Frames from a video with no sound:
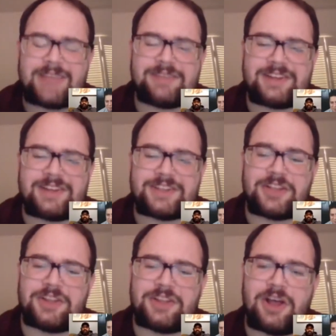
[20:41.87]
such a
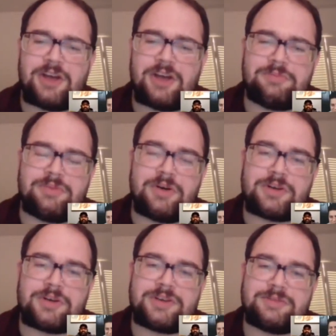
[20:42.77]
long
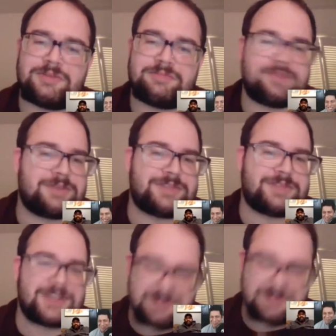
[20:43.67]
book, but it
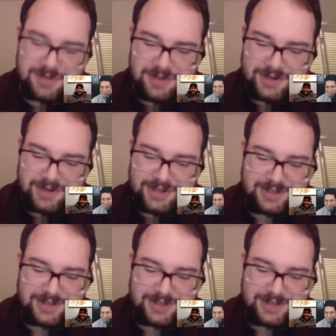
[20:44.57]
was so good.